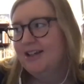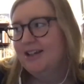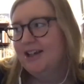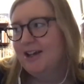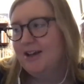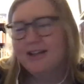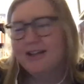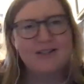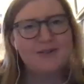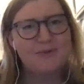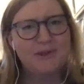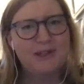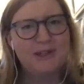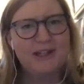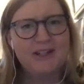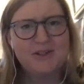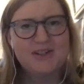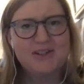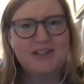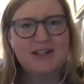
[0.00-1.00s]
It is really
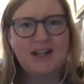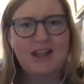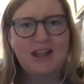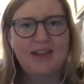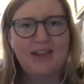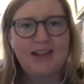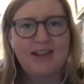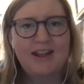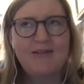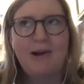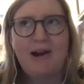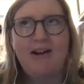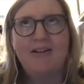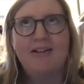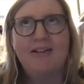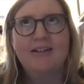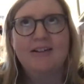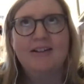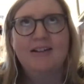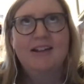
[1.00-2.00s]
interesting to think
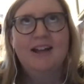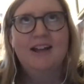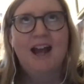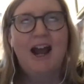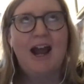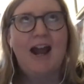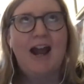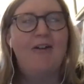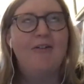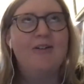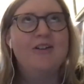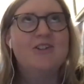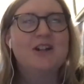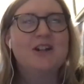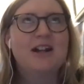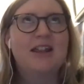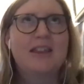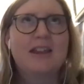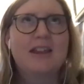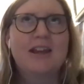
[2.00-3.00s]
about. I always
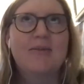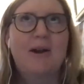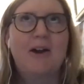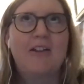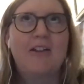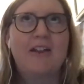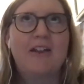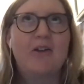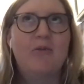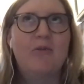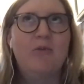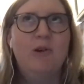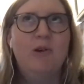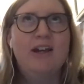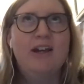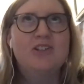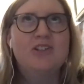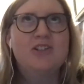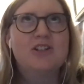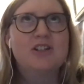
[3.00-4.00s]
try to think about like
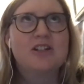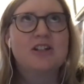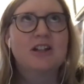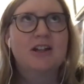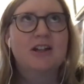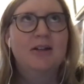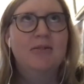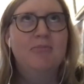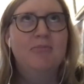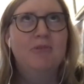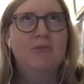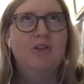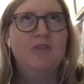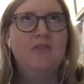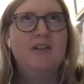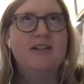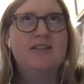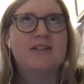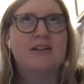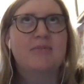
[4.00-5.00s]
which
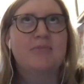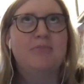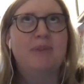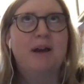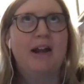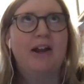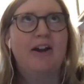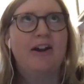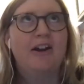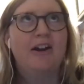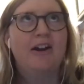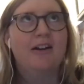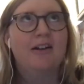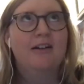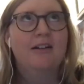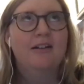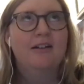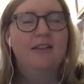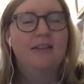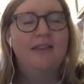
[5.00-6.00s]
movies are better
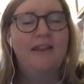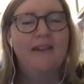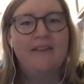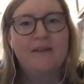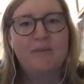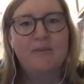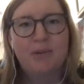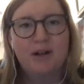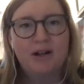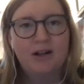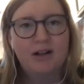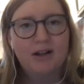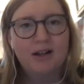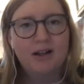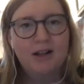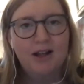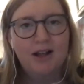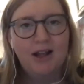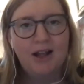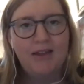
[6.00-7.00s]
than the book.
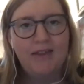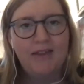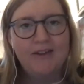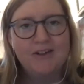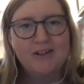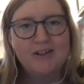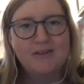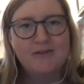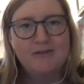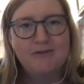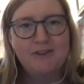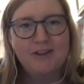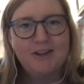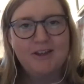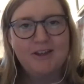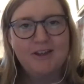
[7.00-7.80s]
And there's few.